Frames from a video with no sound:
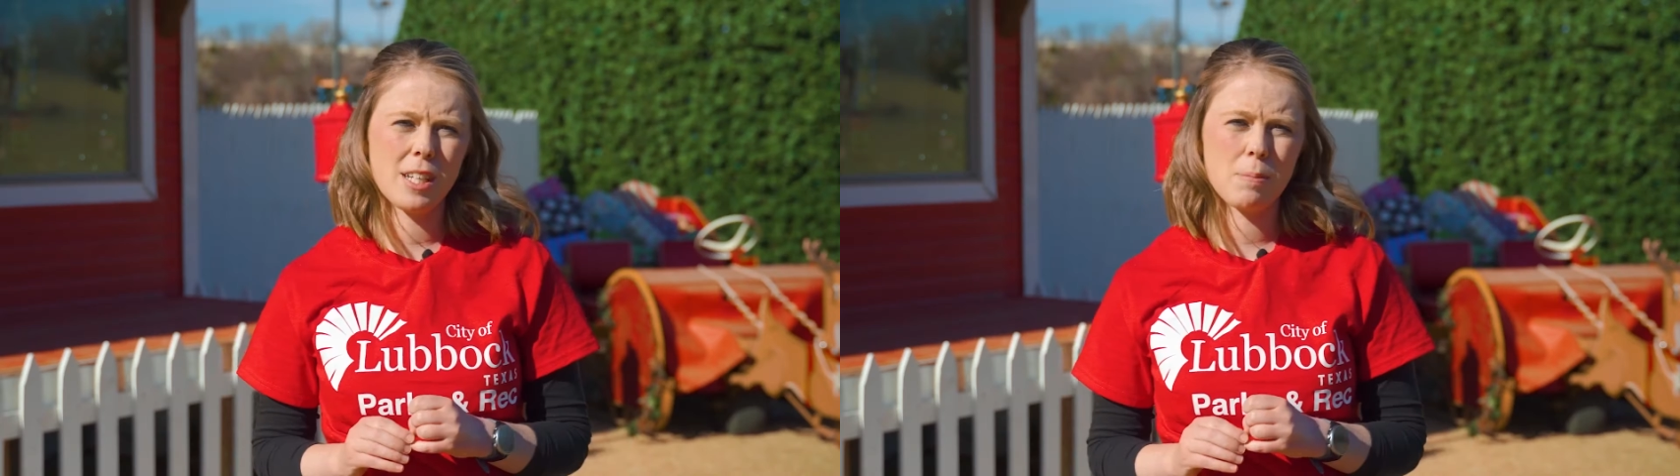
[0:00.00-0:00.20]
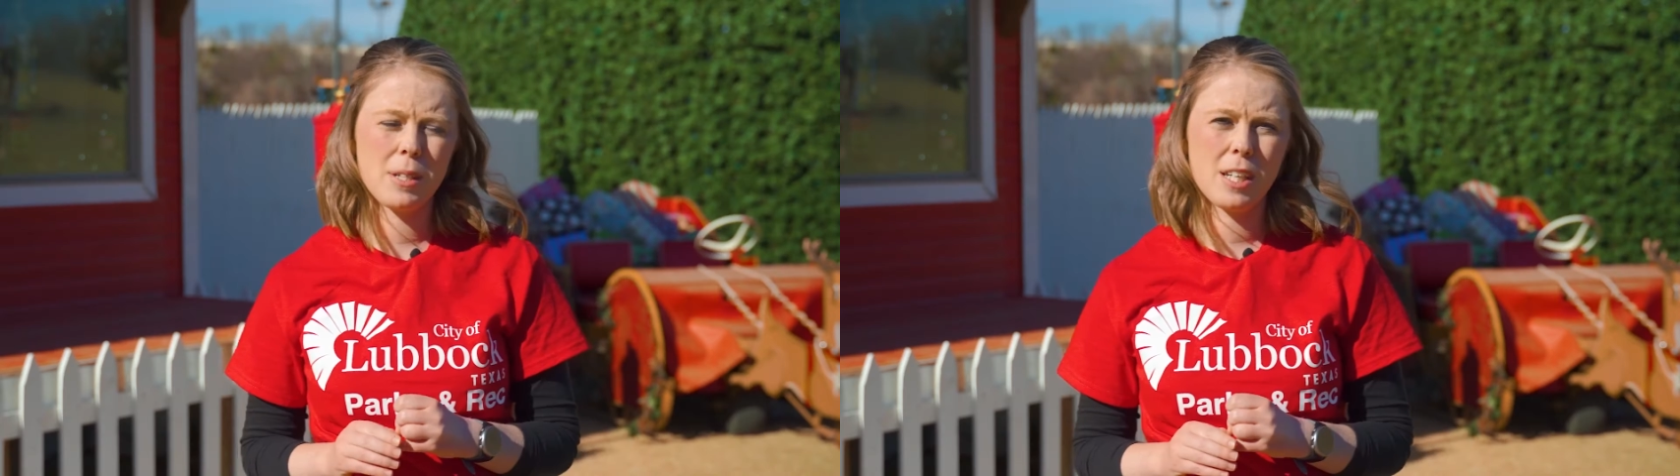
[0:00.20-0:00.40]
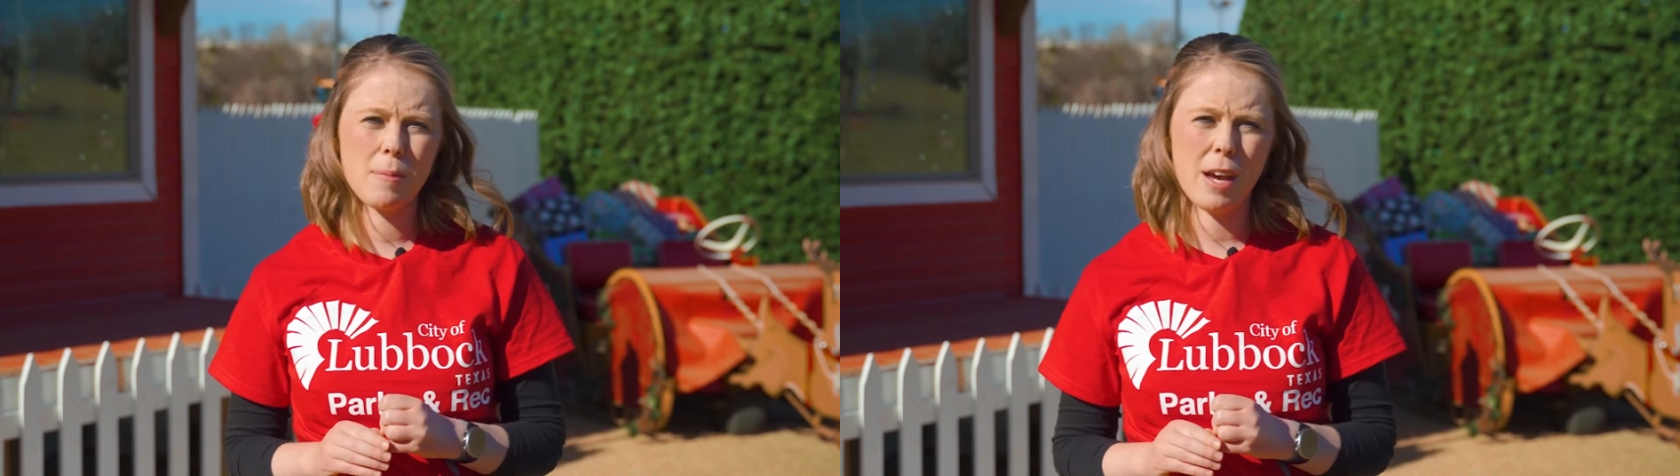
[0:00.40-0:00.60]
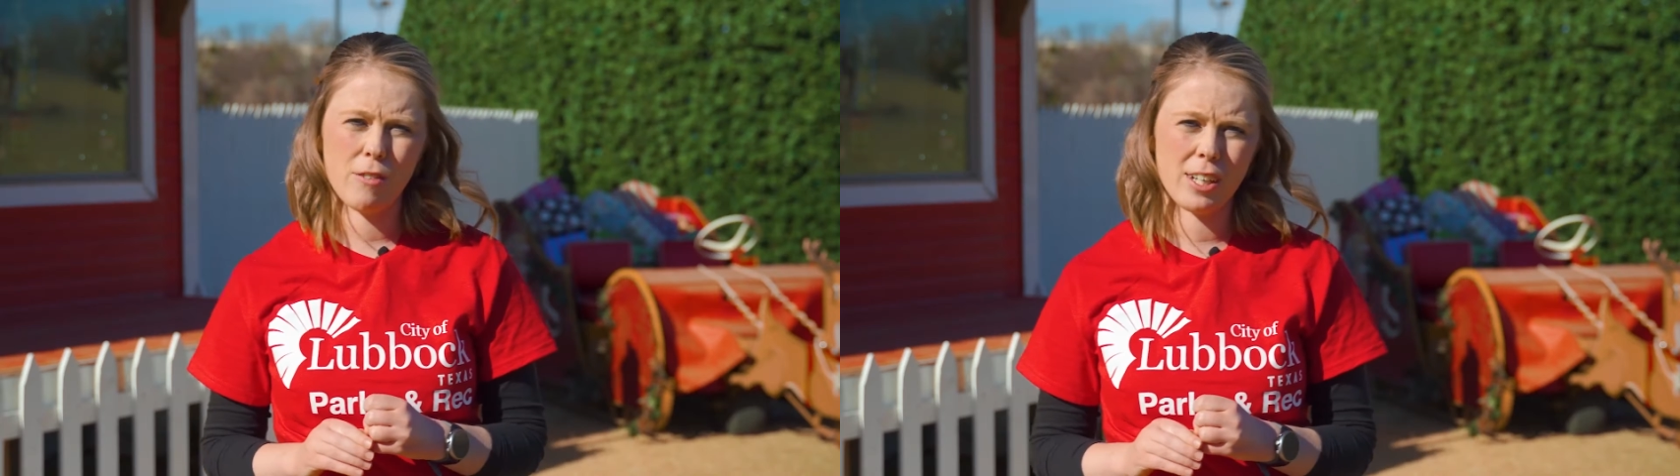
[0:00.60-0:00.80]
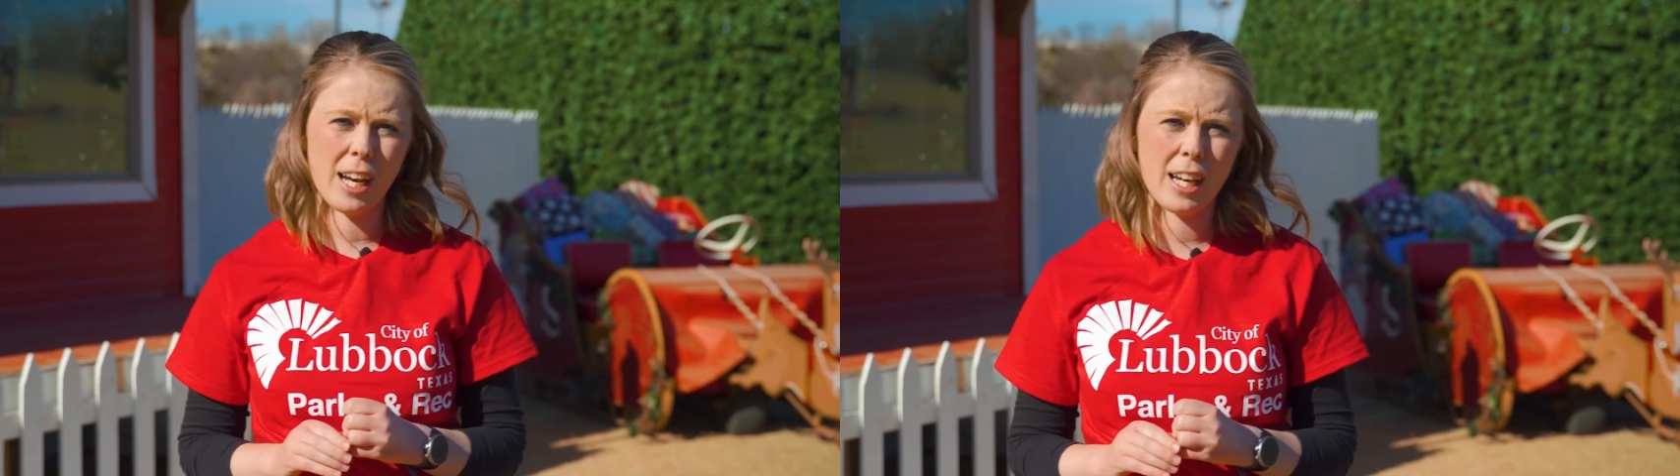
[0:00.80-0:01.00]
10 p.m.
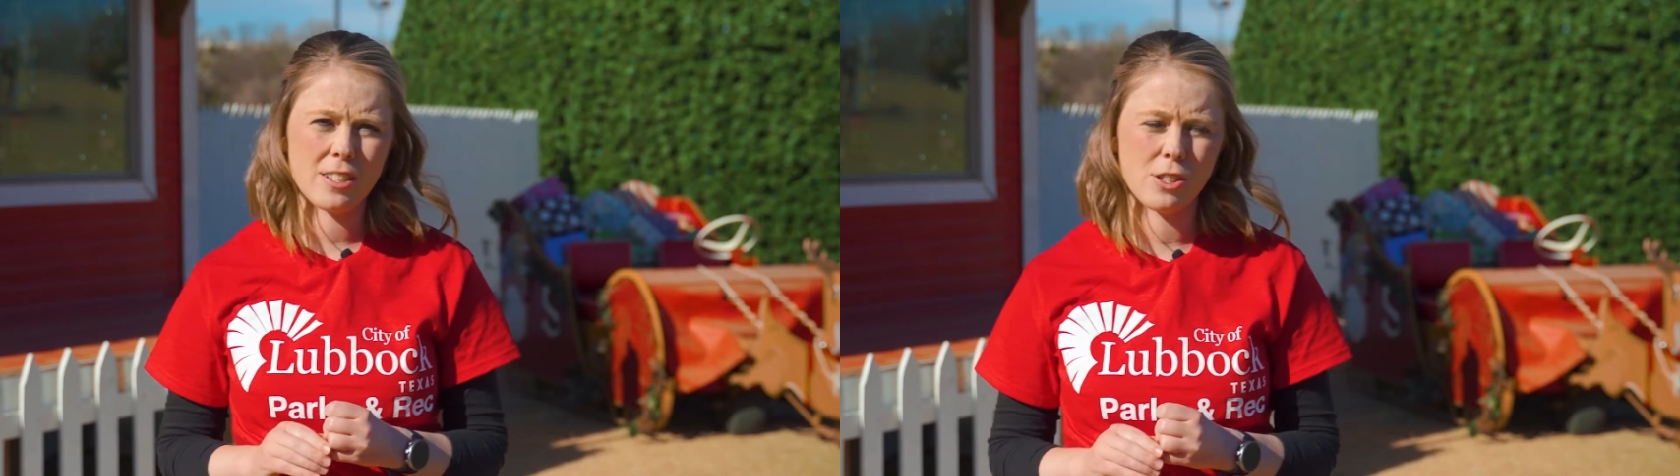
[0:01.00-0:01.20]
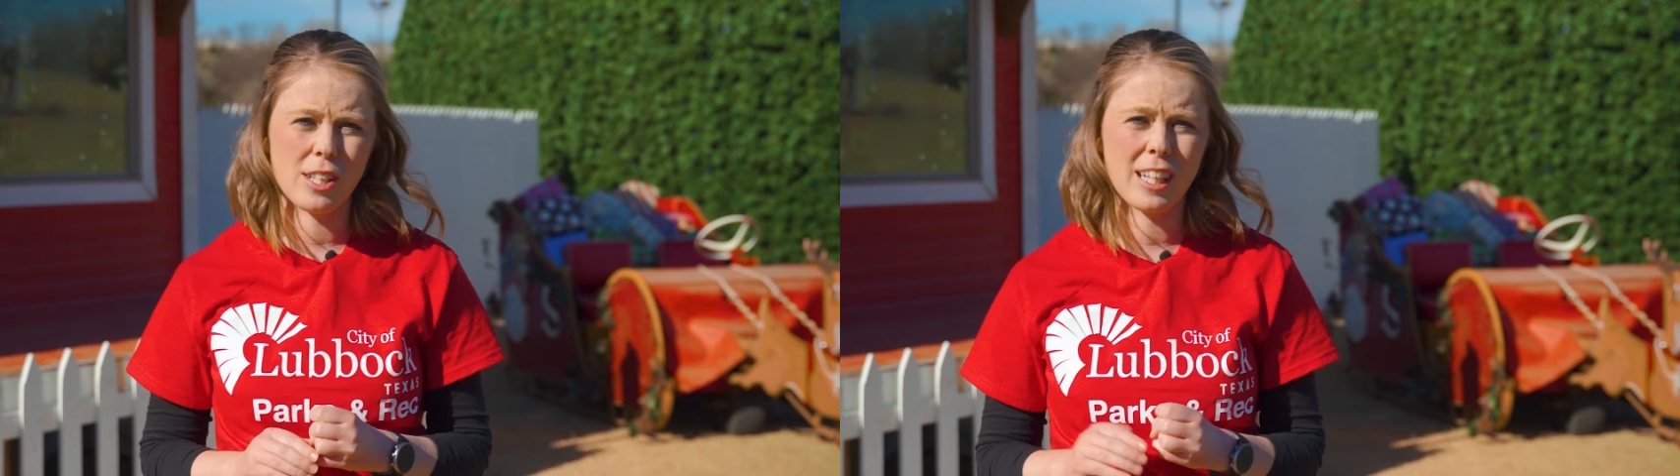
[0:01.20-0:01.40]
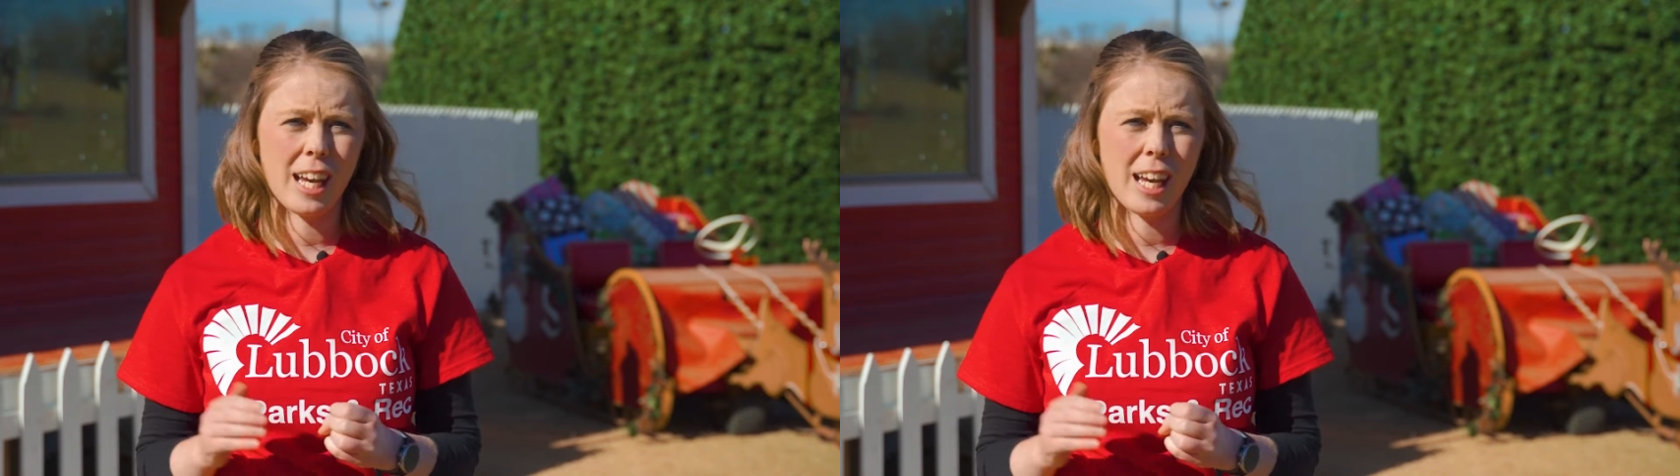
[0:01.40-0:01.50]
every night, so the